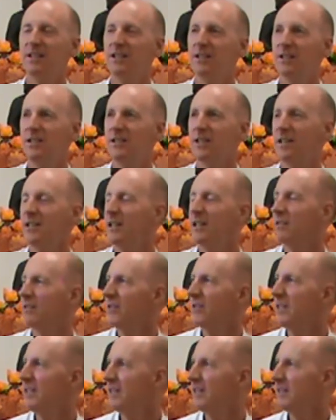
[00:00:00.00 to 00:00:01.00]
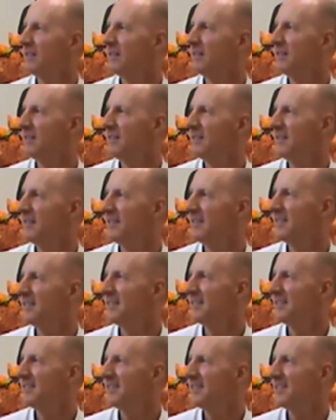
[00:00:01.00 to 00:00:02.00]
you don't know a thing,
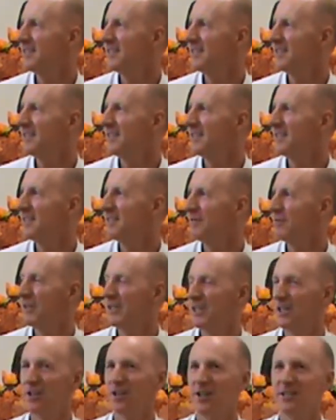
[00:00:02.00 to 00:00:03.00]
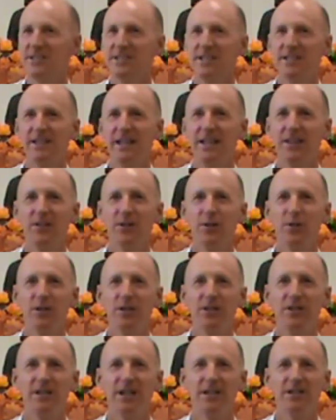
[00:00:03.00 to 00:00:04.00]
do you? When you're lost in that thought,
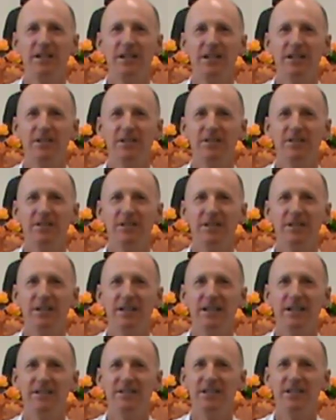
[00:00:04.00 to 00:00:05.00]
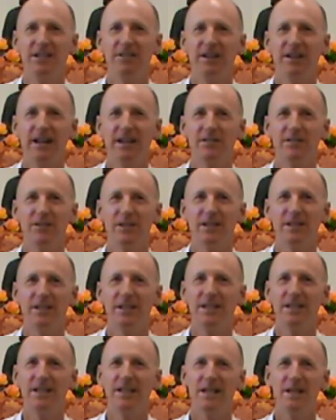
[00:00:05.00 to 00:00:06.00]
you don't know until you're out of it.
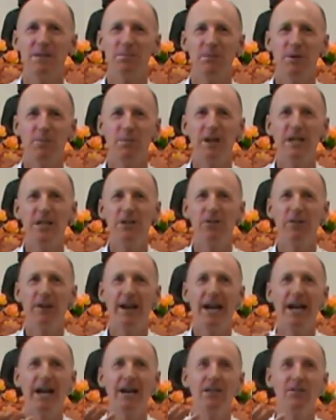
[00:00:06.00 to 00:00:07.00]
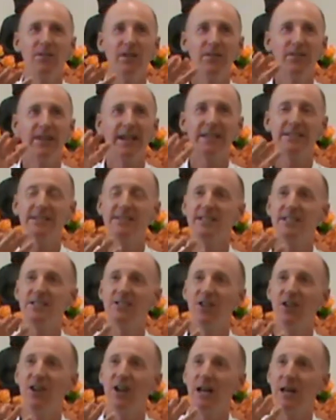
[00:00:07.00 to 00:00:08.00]
But when you're out of it, that's the
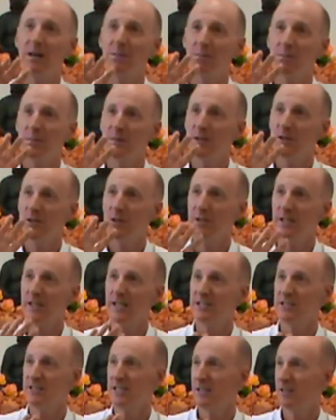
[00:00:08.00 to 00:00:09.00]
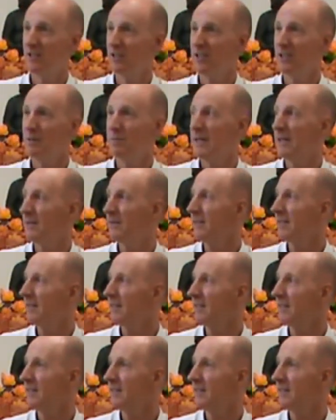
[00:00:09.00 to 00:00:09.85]
time you can actually learn about that.